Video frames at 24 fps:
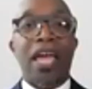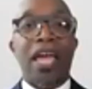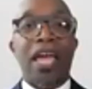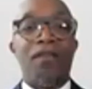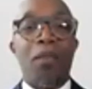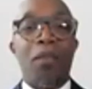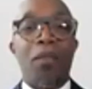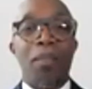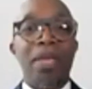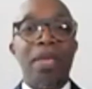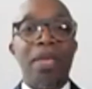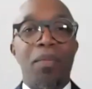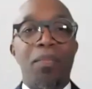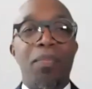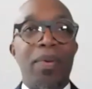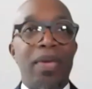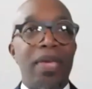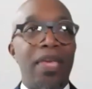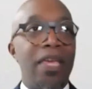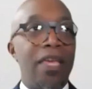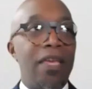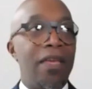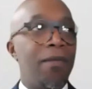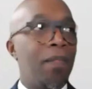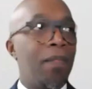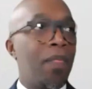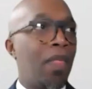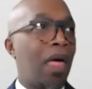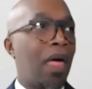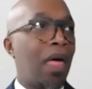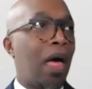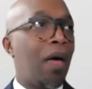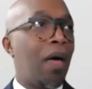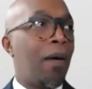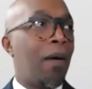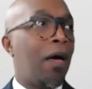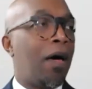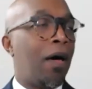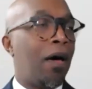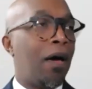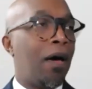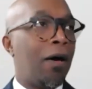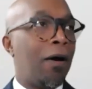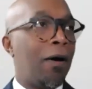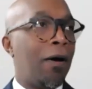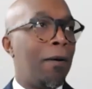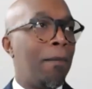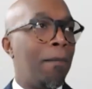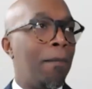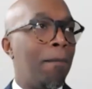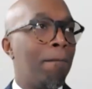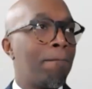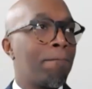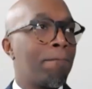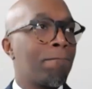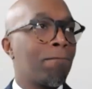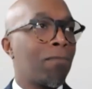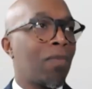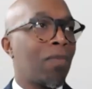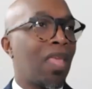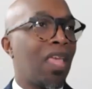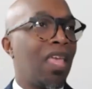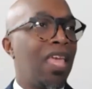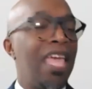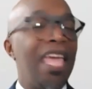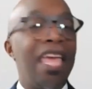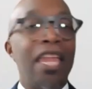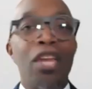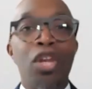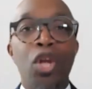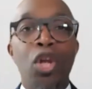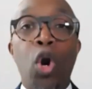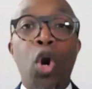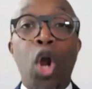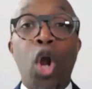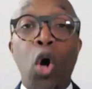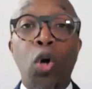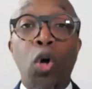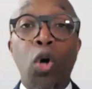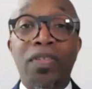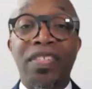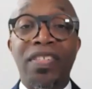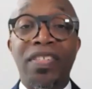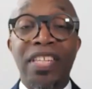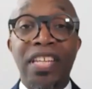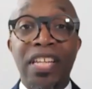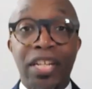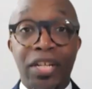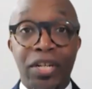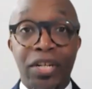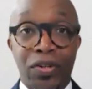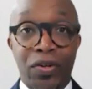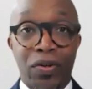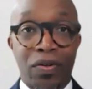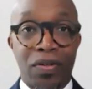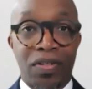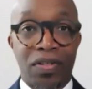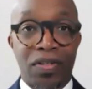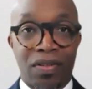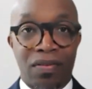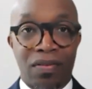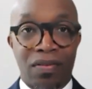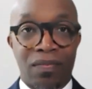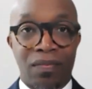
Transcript: for me to be hitting on all cylinders?